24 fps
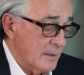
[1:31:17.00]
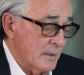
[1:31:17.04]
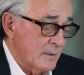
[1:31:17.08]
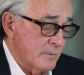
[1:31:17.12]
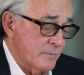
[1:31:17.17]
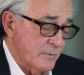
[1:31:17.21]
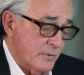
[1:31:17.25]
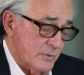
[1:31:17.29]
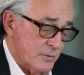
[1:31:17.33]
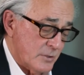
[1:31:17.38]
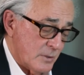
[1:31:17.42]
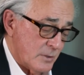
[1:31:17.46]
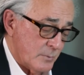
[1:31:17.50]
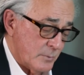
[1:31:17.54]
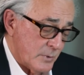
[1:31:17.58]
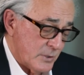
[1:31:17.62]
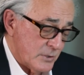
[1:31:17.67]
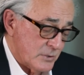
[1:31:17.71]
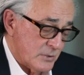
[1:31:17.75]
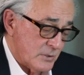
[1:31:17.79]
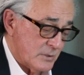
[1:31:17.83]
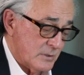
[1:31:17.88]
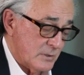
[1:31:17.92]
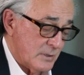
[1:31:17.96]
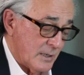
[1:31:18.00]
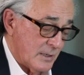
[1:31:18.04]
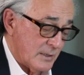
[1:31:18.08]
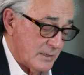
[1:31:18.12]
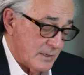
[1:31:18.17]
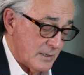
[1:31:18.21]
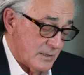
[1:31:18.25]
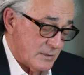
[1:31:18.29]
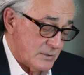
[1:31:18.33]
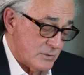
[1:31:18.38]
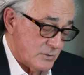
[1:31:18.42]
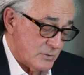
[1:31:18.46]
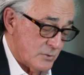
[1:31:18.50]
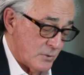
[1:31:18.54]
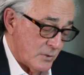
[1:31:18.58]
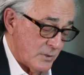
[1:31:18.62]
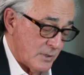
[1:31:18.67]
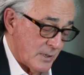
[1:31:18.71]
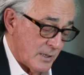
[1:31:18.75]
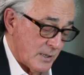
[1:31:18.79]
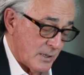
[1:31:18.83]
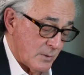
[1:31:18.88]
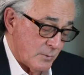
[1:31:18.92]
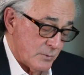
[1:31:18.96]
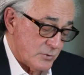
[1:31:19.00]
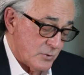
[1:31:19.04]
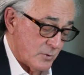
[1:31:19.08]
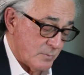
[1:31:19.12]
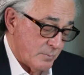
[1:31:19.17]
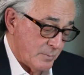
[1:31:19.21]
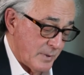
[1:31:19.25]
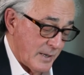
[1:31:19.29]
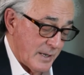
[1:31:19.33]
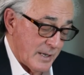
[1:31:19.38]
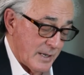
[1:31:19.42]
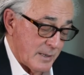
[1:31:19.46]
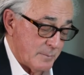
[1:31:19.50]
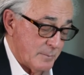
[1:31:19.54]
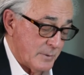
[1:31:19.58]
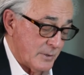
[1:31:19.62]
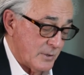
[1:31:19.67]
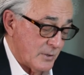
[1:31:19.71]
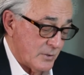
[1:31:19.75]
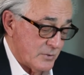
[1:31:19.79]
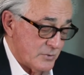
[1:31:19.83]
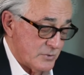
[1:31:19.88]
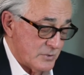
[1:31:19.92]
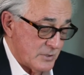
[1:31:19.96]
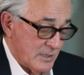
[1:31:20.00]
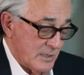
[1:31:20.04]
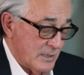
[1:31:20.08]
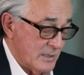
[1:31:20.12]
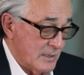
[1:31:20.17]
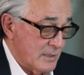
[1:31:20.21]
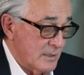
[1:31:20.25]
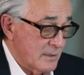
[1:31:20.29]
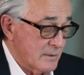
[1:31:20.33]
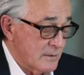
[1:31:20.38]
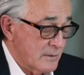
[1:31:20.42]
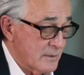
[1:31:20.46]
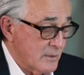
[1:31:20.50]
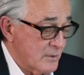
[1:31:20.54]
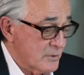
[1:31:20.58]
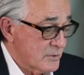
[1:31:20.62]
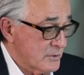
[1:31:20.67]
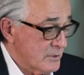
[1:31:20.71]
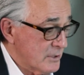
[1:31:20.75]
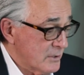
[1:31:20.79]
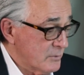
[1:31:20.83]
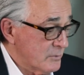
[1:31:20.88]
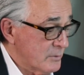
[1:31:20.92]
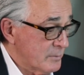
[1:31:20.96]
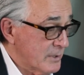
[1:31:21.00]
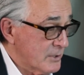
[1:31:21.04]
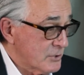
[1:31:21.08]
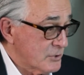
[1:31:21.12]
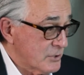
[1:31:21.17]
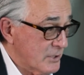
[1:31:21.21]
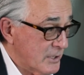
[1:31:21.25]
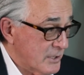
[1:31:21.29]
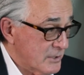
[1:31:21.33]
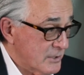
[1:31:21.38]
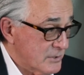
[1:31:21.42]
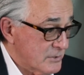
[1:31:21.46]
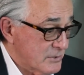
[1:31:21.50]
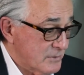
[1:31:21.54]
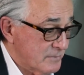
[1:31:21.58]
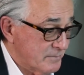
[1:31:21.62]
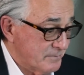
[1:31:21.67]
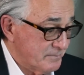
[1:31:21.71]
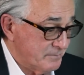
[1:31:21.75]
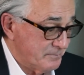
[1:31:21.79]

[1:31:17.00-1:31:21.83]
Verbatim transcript: And for some reason, I guess Dirty Diana was on bad because there's another one of my shots.